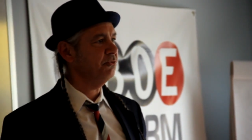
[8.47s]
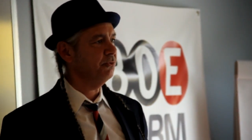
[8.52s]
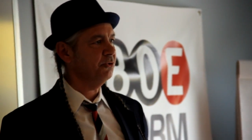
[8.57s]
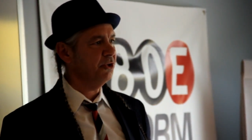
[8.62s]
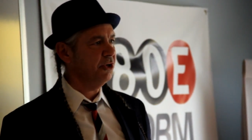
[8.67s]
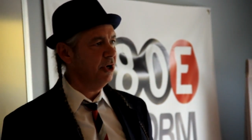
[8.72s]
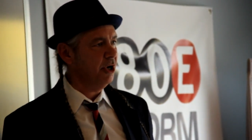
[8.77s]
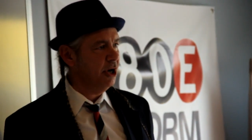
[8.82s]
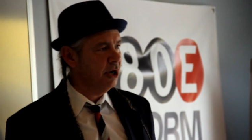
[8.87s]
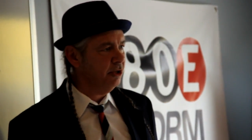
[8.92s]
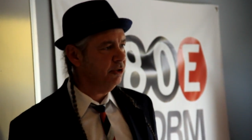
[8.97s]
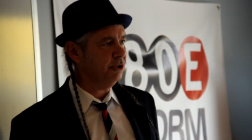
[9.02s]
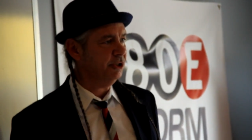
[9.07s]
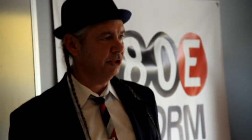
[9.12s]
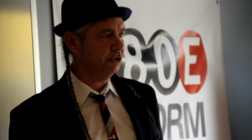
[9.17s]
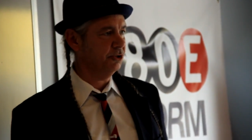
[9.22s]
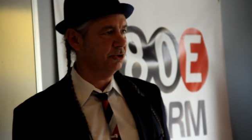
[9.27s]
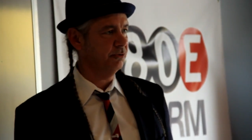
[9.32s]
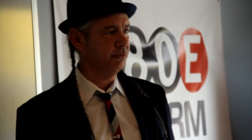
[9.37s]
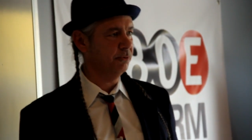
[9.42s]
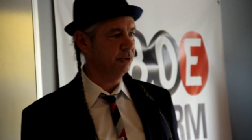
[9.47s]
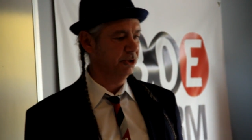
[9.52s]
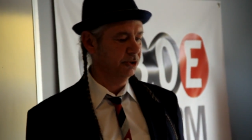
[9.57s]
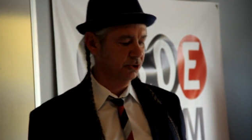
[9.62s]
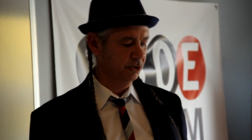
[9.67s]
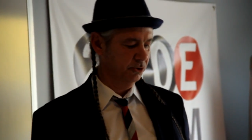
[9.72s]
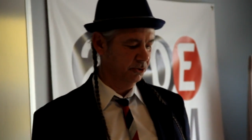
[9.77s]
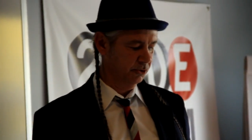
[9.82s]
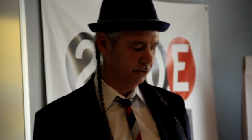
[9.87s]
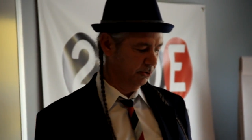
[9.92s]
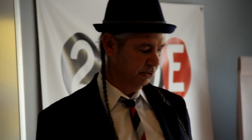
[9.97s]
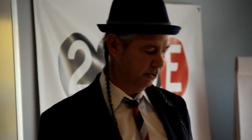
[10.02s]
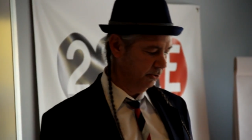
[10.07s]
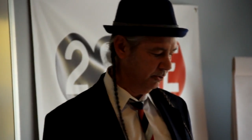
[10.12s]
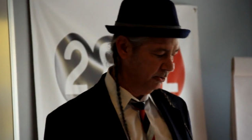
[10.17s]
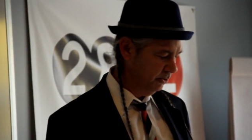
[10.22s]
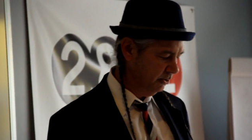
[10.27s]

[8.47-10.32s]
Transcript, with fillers: for the ugliest of reasons.